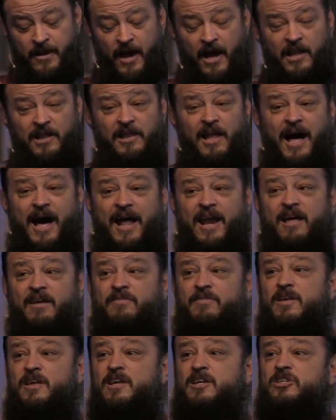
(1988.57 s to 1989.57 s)
A lot of
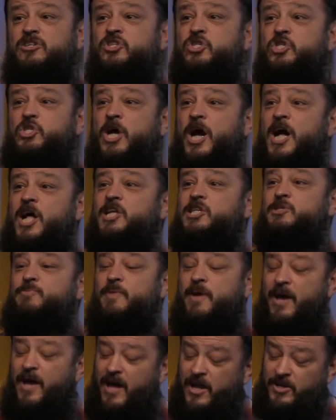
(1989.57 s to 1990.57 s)

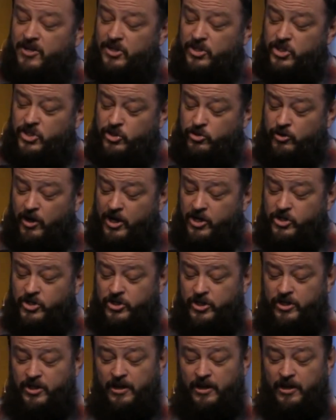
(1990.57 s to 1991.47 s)
judgment and destruction,